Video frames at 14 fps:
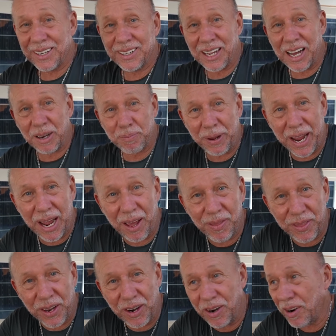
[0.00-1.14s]
Not bad.
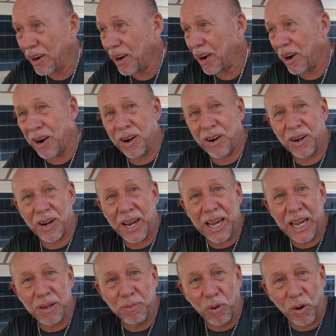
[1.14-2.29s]
There are
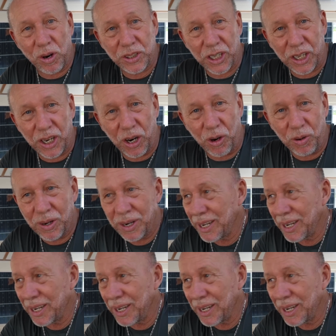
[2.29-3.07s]
8 more to go.